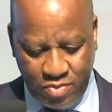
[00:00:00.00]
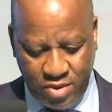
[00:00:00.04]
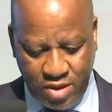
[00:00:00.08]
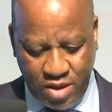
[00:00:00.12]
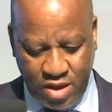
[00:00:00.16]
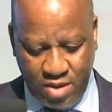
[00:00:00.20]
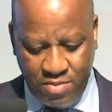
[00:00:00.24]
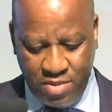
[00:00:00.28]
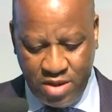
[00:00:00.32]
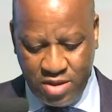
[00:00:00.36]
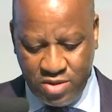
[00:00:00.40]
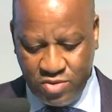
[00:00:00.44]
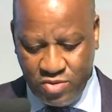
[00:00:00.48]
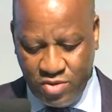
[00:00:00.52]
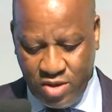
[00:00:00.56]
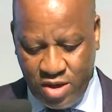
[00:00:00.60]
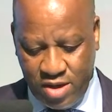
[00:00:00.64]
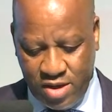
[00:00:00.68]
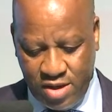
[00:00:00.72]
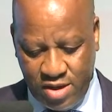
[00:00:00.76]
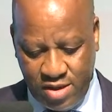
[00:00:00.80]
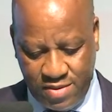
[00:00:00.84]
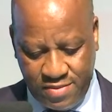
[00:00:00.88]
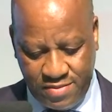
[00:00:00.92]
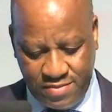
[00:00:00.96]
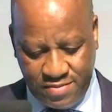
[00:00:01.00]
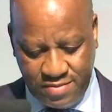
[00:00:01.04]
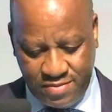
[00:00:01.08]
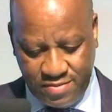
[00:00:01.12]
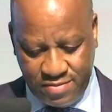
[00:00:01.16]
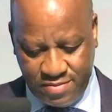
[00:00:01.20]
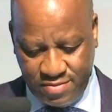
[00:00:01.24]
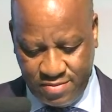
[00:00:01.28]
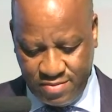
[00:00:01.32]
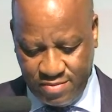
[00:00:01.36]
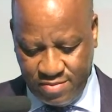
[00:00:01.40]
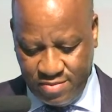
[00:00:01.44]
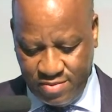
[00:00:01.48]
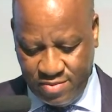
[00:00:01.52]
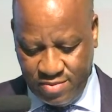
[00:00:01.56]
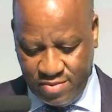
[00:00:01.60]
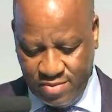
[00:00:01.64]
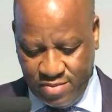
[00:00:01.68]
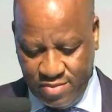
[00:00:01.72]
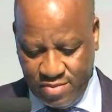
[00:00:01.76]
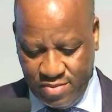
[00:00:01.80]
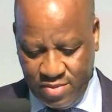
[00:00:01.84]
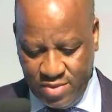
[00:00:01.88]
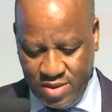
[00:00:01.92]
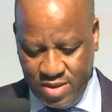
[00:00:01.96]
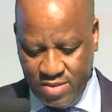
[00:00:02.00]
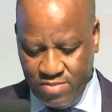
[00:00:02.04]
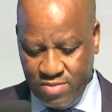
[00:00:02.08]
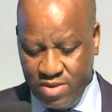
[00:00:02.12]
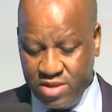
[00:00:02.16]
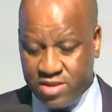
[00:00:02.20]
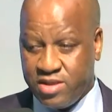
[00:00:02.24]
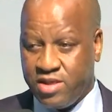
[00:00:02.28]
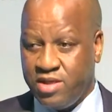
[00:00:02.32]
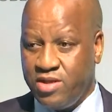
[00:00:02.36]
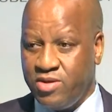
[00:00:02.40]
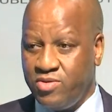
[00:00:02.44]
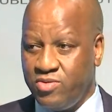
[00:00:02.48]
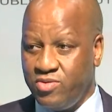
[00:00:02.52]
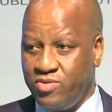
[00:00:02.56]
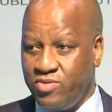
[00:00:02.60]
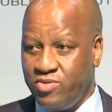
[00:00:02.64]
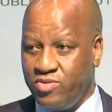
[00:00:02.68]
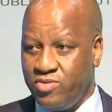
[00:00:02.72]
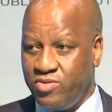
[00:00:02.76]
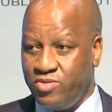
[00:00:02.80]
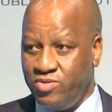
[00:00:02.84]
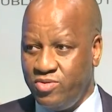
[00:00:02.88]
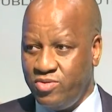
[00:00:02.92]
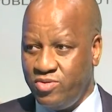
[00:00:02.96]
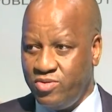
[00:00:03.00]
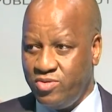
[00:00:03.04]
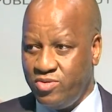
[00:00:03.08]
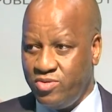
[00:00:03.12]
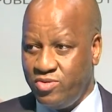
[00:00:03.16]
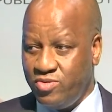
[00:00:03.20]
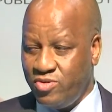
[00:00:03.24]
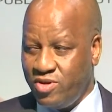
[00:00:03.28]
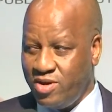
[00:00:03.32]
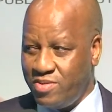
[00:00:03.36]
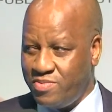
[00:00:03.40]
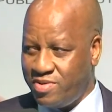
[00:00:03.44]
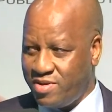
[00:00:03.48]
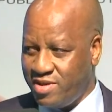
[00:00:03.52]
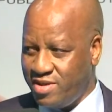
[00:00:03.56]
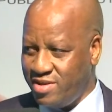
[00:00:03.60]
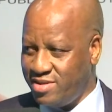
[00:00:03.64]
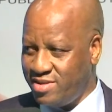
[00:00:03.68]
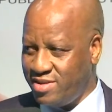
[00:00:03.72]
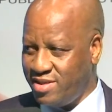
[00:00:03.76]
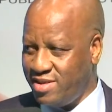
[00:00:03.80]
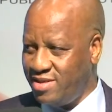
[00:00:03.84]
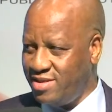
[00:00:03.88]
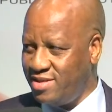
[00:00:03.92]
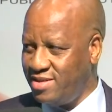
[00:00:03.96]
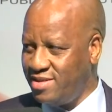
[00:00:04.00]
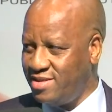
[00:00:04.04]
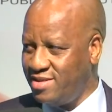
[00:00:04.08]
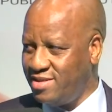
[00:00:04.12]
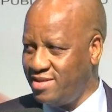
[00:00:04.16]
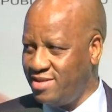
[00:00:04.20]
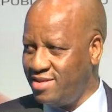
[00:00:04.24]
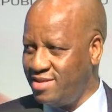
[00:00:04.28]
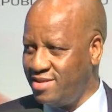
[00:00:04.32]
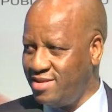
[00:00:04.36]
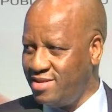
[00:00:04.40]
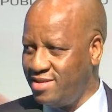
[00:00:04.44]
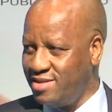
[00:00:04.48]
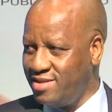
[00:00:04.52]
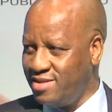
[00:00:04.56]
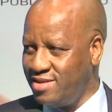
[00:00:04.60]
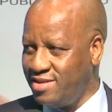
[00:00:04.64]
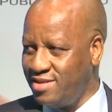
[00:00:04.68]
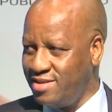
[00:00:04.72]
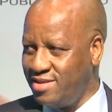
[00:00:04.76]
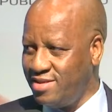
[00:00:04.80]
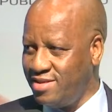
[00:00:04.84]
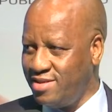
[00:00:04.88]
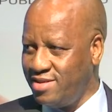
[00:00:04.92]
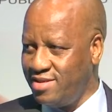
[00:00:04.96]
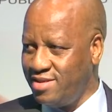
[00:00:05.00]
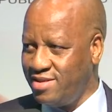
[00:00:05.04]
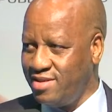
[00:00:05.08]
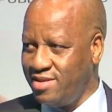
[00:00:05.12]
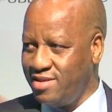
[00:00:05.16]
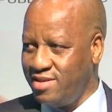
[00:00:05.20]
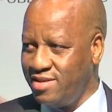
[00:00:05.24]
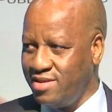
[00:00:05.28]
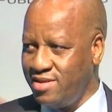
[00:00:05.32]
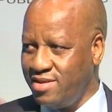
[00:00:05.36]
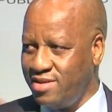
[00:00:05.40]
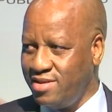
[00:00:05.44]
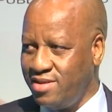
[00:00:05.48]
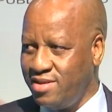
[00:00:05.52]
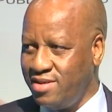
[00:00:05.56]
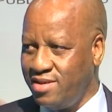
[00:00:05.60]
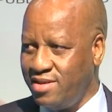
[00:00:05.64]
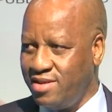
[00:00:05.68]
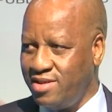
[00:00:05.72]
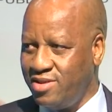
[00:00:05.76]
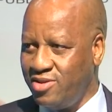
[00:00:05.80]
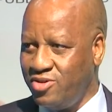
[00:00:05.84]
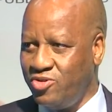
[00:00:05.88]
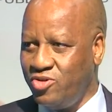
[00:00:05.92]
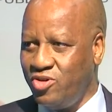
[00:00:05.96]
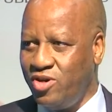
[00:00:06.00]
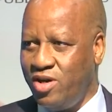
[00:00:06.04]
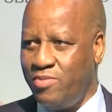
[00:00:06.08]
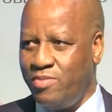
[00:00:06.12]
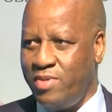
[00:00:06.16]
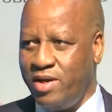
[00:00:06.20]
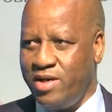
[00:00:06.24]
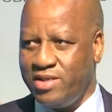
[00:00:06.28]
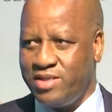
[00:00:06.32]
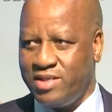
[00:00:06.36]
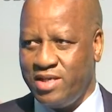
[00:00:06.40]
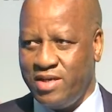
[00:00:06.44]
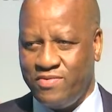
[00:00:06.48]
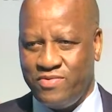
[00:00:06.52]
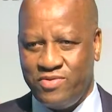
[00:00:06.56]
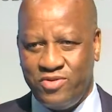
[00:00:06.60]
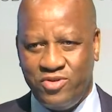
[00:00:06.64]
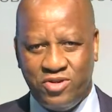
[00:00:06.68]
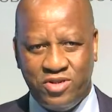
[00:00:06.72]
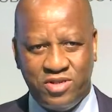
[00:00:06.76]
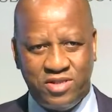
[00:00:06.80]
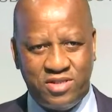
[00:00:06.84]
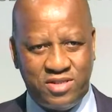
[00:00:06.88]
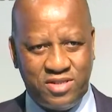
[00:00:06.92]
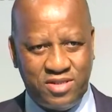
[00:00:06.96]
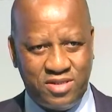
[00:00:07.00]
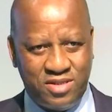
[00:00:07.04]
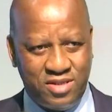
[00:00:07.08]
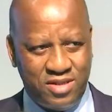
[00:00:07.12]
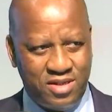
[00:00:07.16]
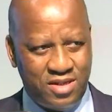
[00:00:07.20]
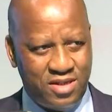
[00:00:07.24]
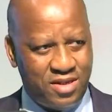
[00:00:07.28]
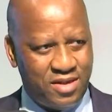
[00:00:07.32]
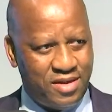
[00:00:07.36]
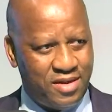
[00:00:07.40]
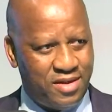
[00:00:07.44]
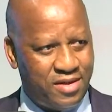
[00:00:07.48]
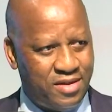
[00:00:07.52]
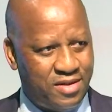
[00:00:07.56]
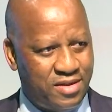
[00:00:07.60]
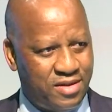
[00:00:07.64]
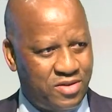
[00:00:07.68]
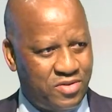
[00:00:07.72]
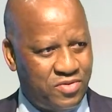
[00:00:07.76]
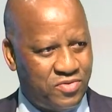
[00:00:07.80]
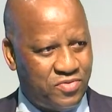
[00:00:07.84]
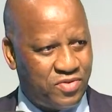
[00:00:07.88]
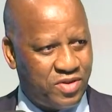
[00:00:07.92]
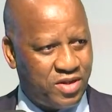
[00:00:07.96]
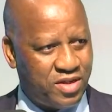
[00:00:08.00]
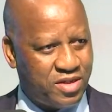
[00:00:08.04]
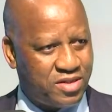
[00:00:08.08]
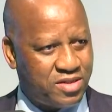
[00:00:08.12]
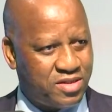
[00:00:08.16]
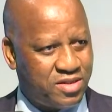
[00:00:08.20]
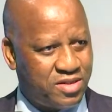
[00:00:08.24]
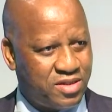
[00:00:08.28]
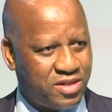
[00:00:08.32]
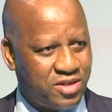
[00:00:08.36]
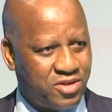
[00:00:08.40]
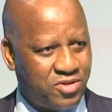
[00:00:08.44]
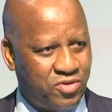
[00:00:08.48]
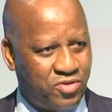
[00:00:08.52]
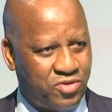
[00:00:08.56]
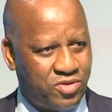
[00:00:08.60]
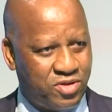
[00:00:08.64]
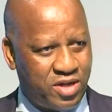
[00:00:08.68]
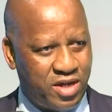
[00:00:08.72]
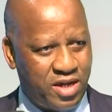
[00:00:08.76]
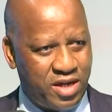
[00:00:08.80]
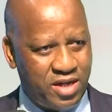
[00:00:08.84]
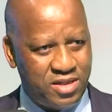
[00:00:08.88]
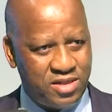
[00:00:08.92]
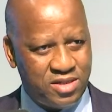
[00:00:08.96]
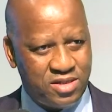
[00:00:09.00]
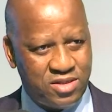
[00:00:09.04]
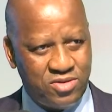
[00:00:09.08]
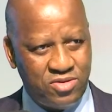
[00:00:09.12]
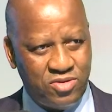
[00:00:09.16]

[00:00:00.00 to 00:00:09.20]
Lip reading: Abatwana basendlu Nkulu who are present, though I might have not in fact recognized